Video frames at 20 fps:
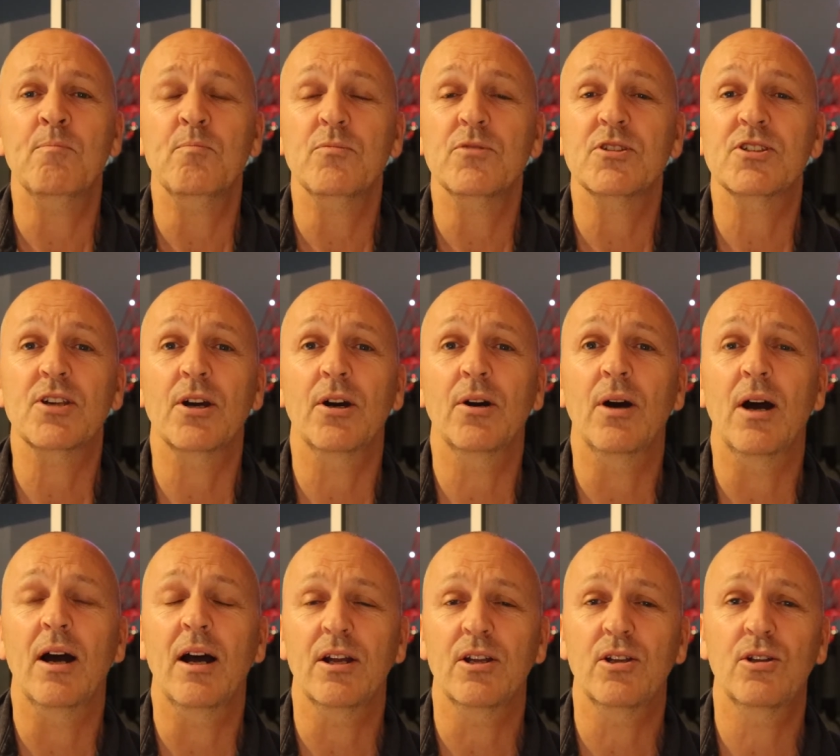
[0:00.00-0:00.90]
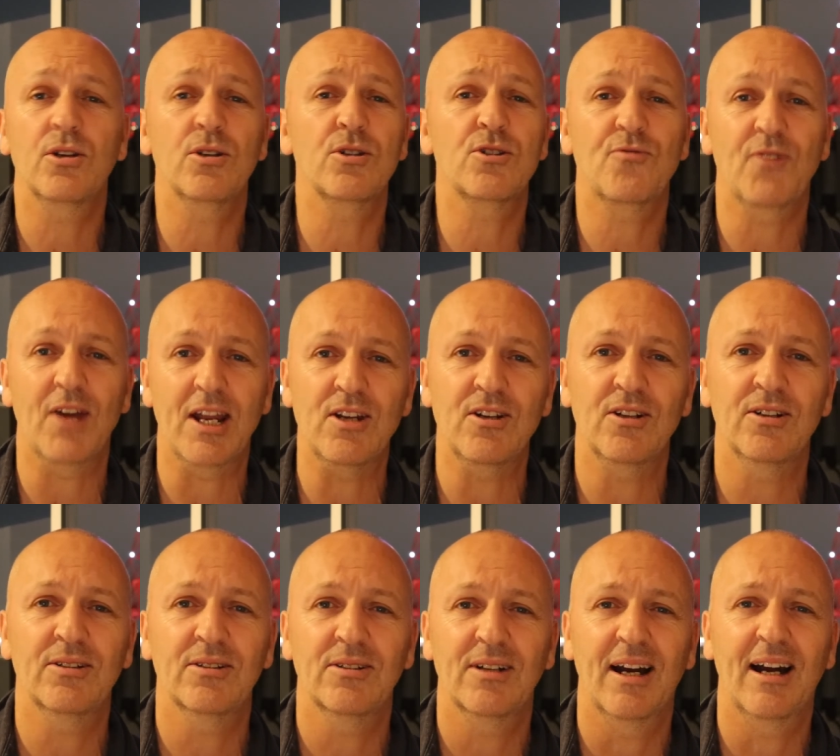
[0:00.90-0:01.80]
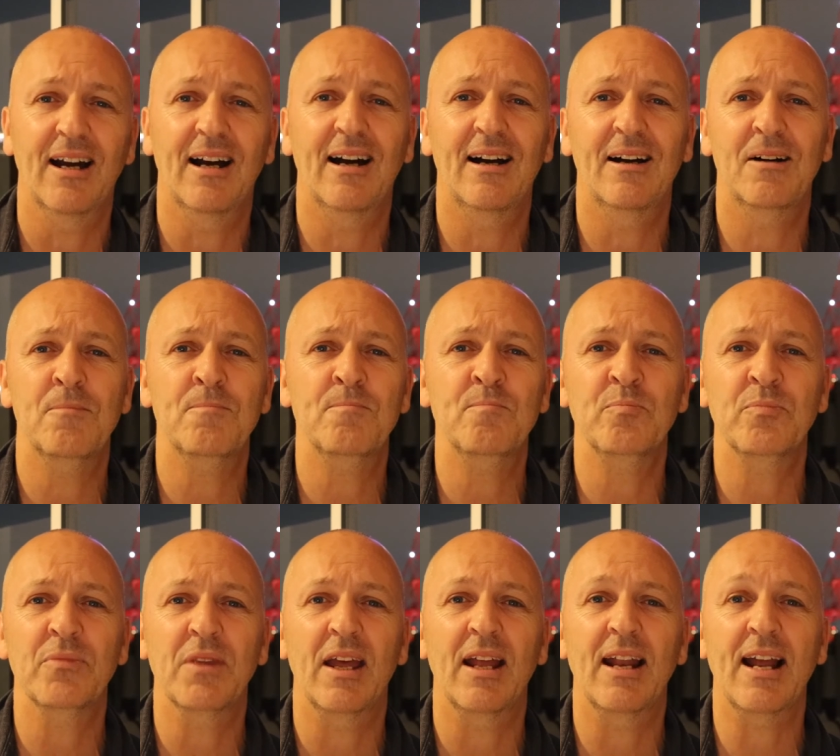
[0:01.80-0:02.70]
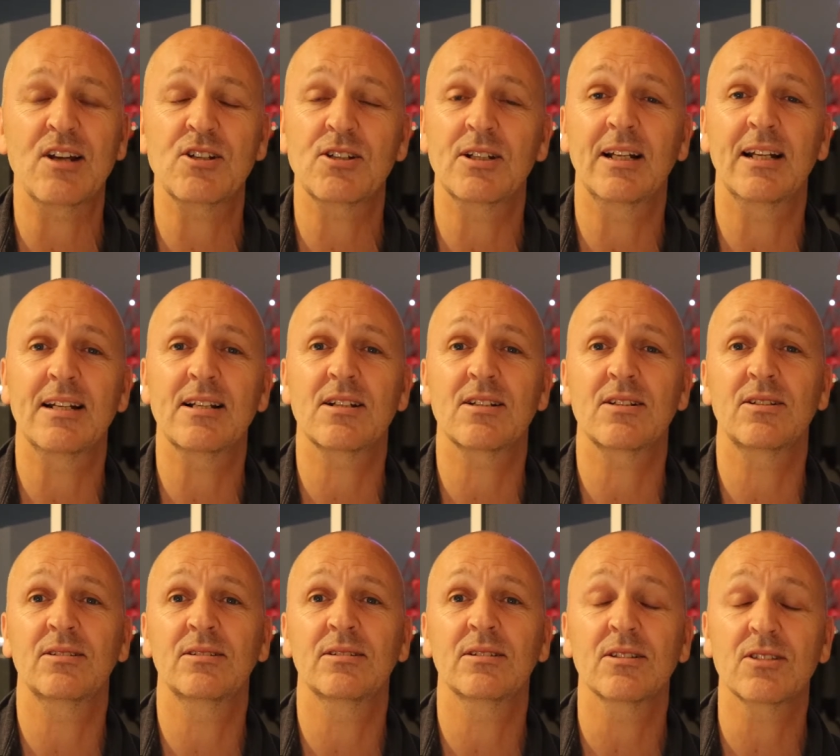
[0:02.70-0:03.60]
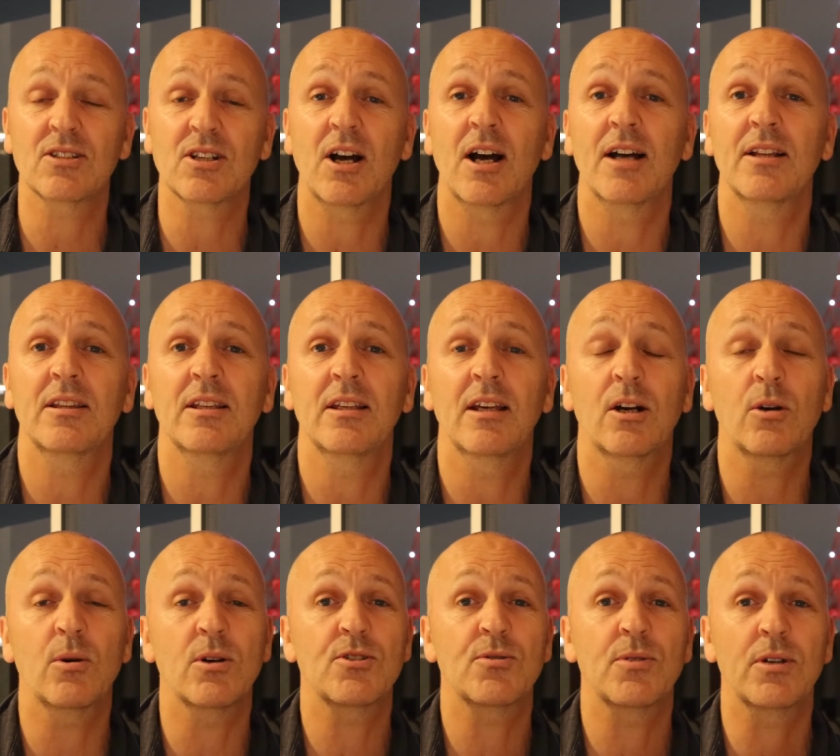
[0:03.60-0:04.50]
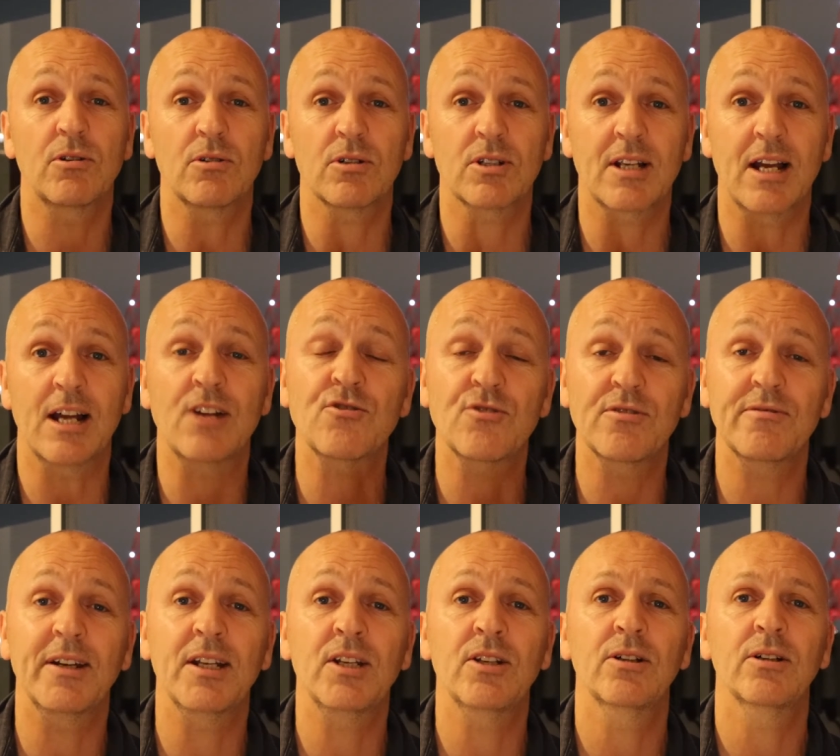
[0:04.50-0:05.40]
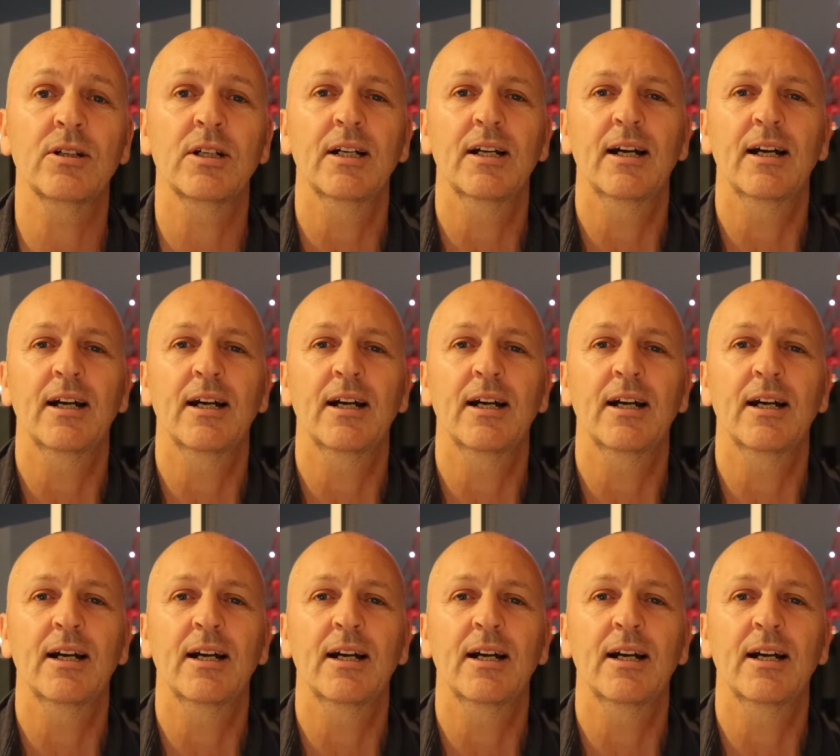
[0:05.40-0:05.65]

So a huge venue. It actually lays alongside the equestrian cross country venue,